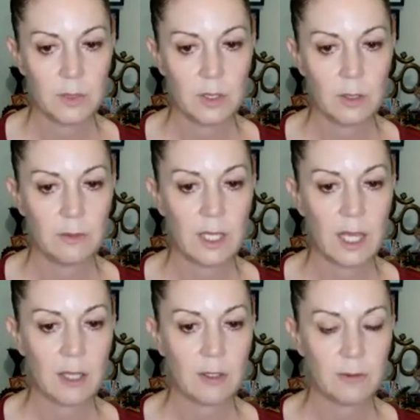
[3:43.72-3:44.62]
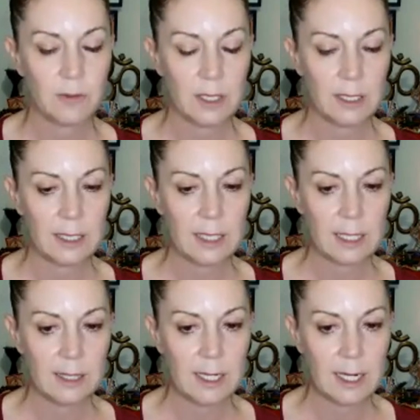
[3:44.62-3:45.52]
Observing how you're
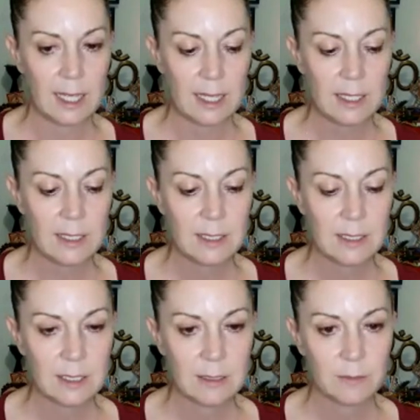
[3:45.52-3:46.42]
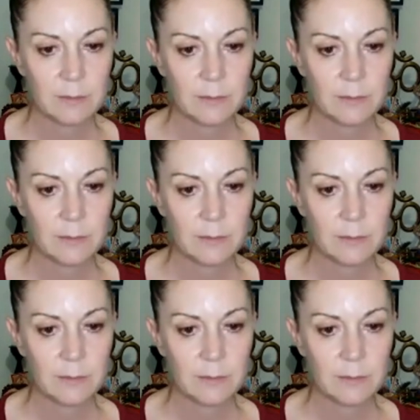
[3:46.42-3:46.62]
feeling in the knees,